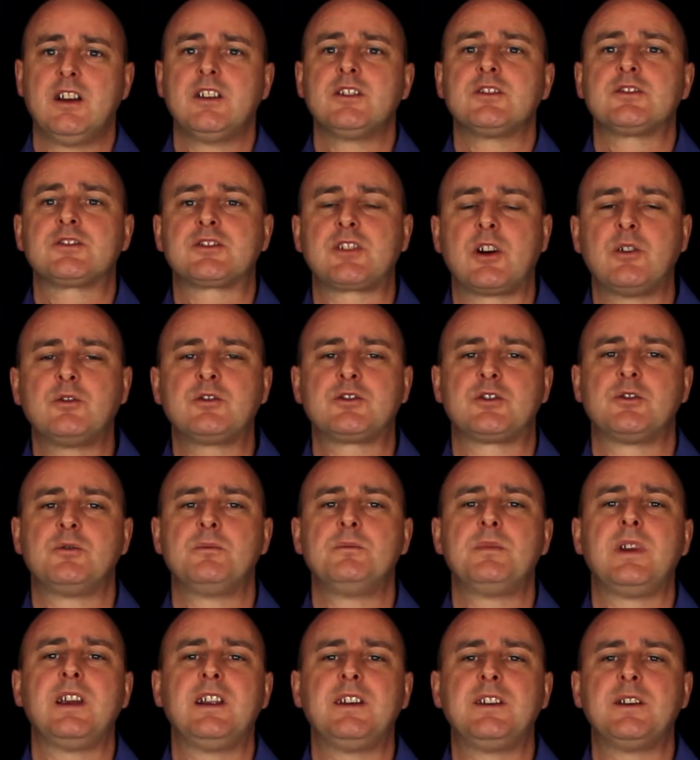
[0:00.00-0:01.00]
Social
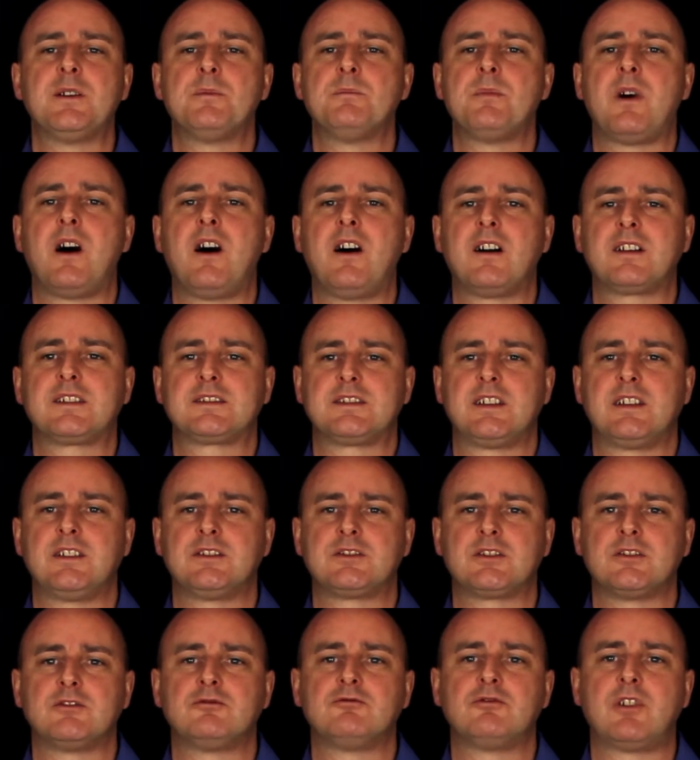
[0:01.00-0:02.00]
media marketing
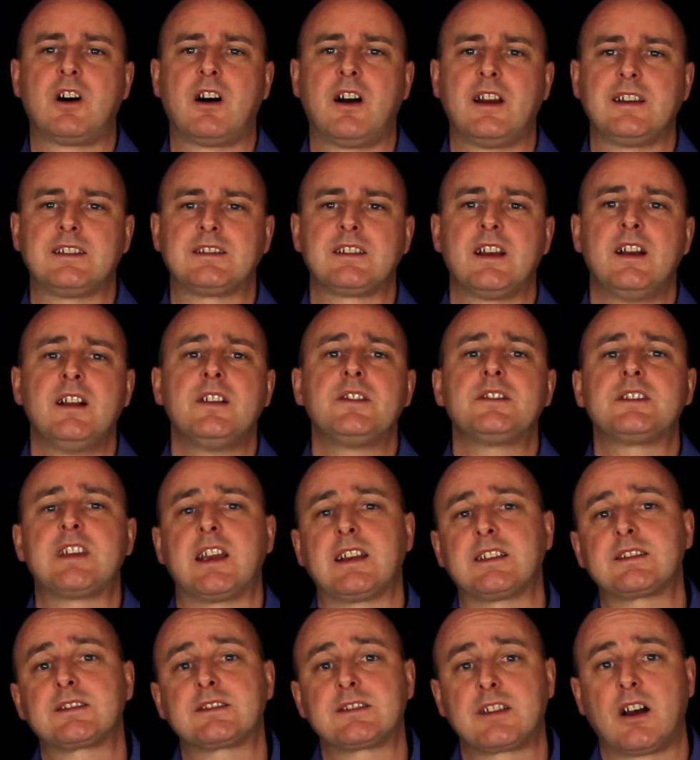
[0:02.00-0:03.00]
done right
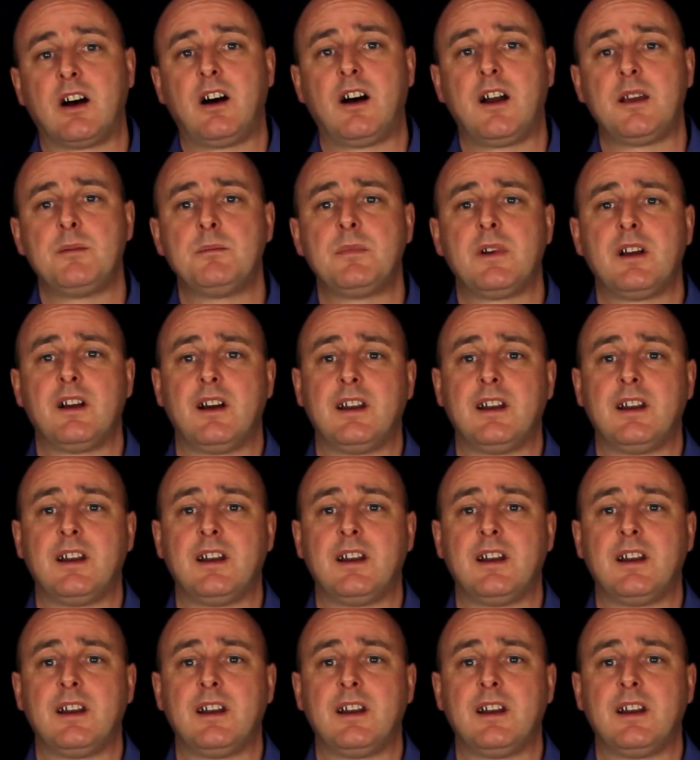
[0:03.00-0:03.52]
takes time,